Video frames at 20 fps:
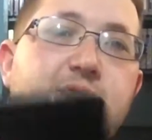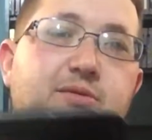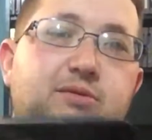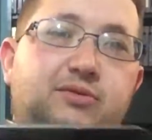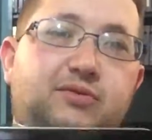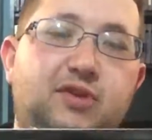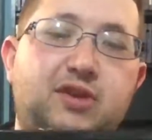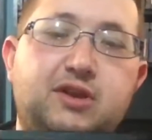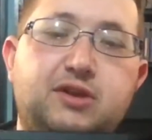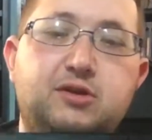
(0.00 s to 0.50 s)
it
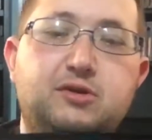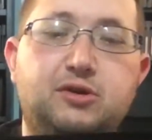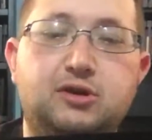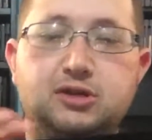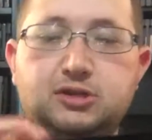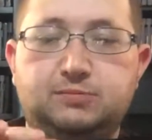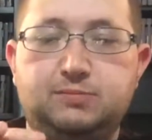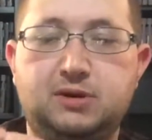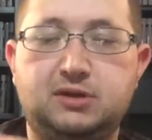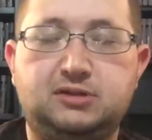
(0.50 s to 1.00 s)
was for the new
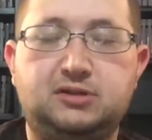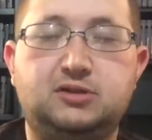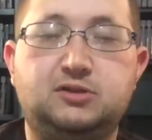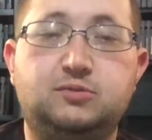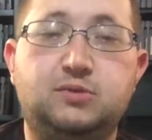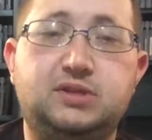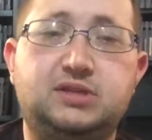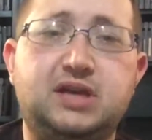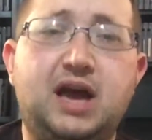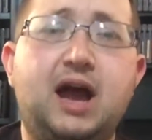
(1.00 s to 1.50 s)

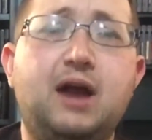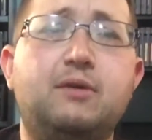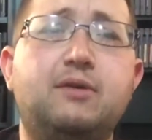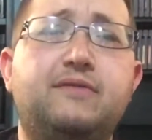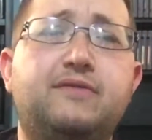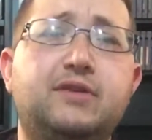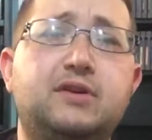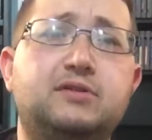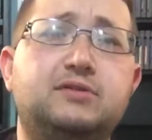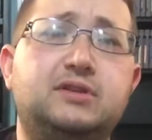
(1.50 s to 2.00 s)
Ghostbusters, which I
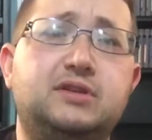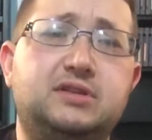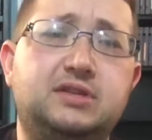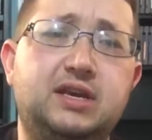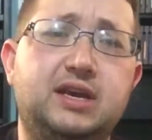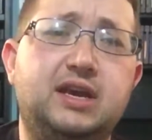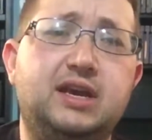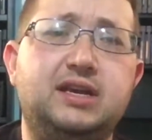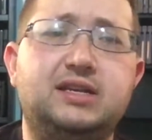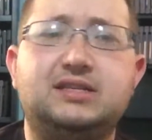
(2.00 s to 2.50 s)
refuse to
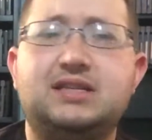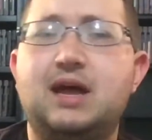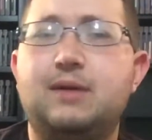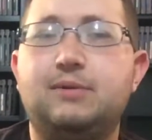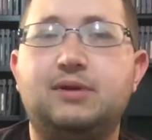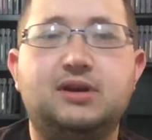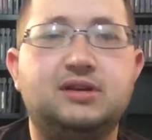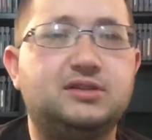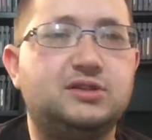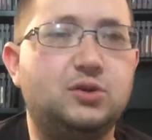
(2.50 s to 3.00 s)
see. It's not
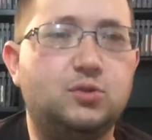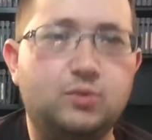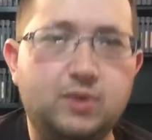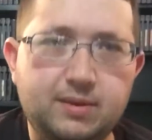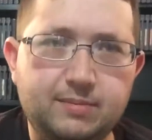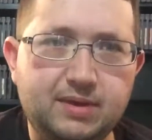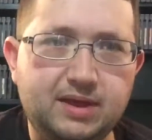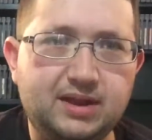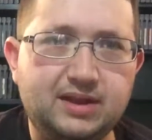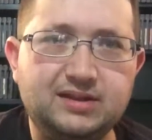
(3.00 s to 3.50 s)
because they're
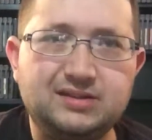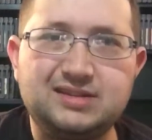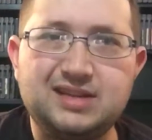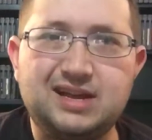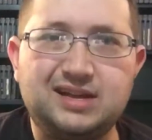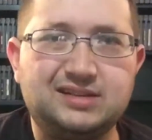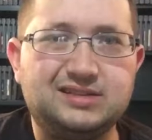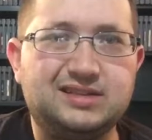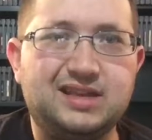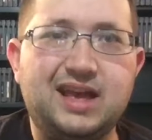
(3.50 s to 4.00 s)
women. It's
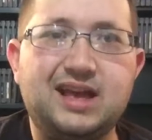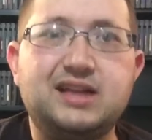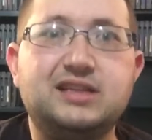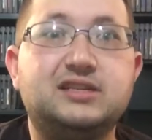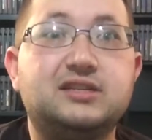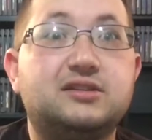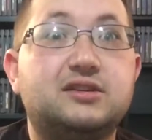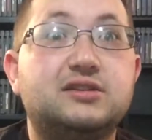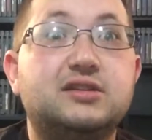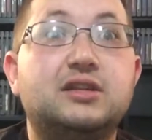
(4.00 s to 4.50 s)
not because that.
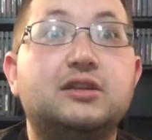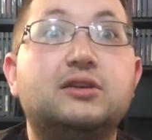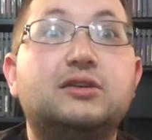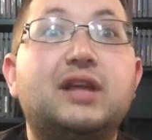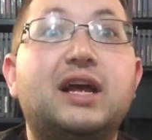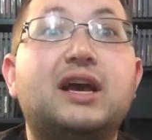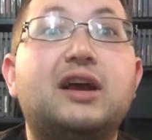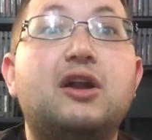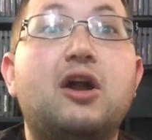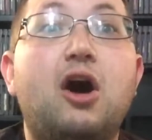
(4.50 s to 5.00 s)
Just because it looked
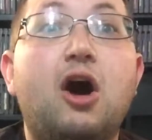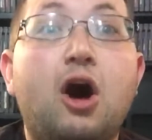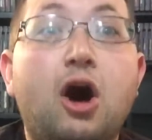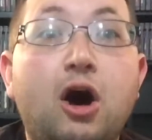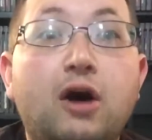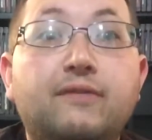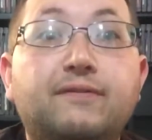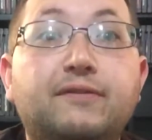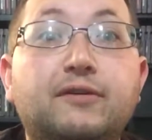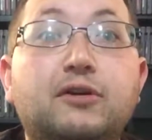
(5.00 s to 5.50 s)
like an
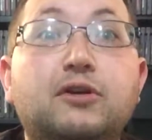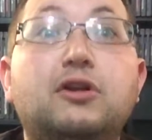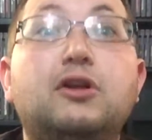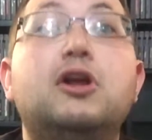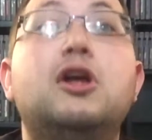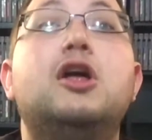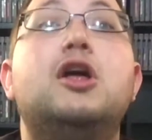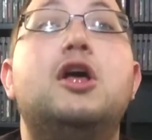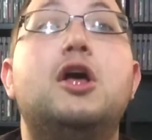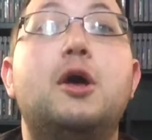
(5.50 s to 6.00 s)

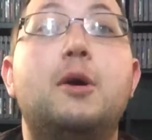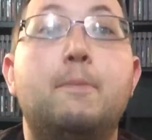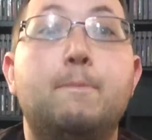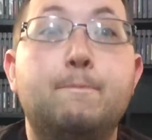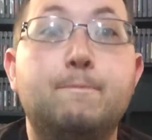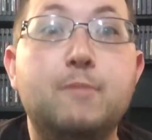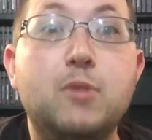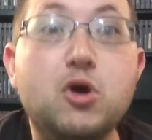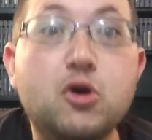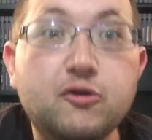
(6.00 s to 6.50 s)
awful
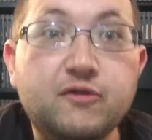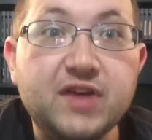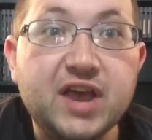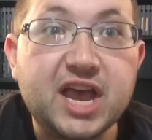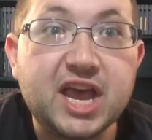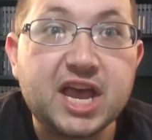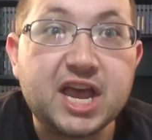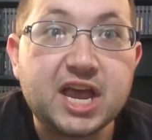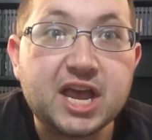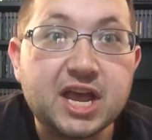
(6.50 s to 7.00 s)

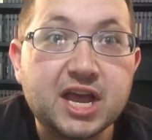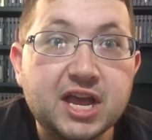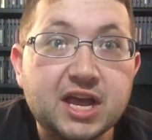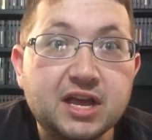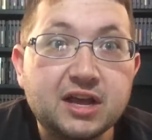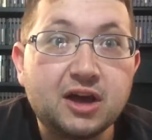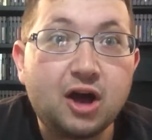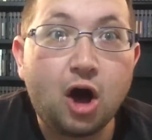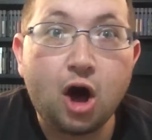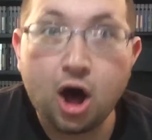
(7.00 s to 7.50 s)
movie.
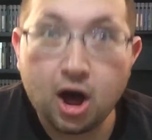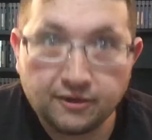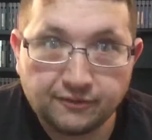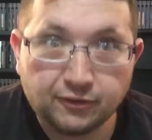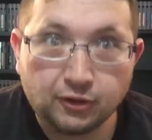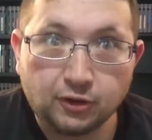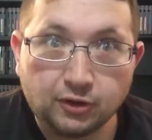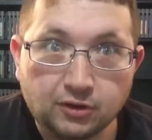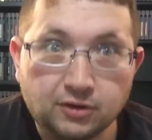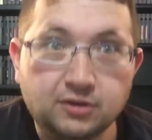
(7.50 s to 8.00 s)

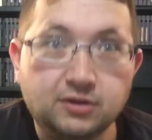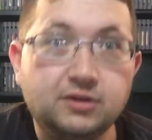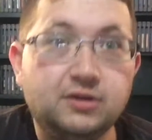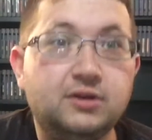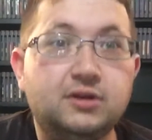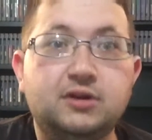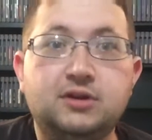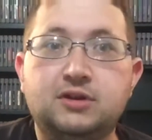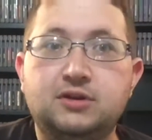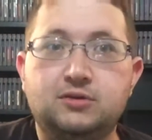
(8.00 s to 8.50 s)
Awful
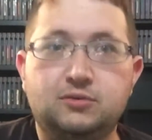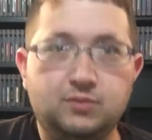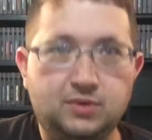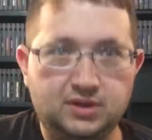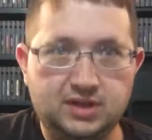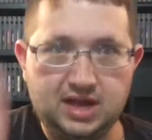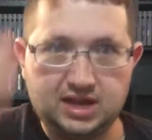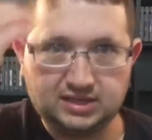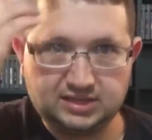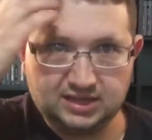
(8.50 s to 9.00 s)

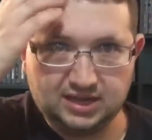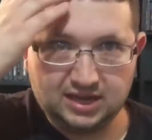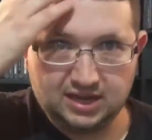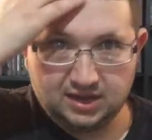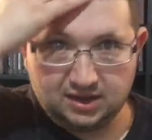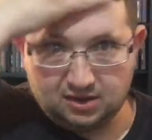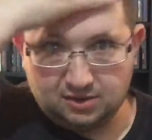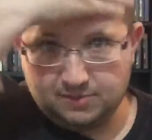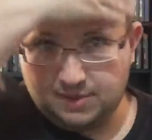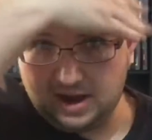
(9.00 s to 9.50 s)
will not see
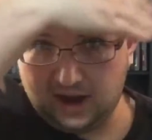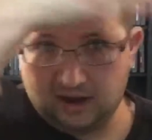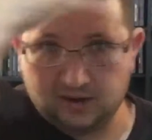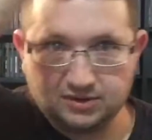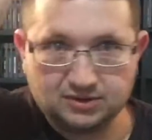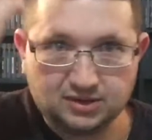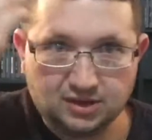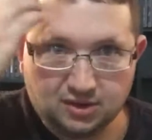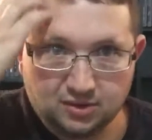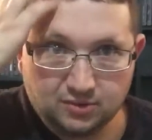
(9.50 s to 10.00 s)
it. Oh, my
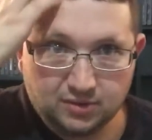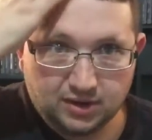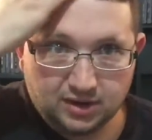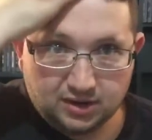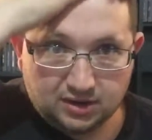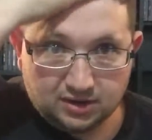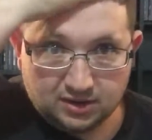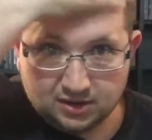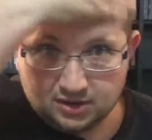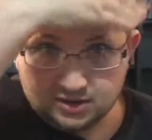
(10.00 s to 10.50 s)
hair's all
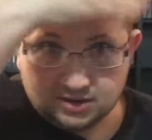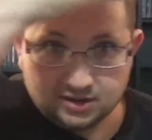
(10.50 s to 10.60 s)
weird.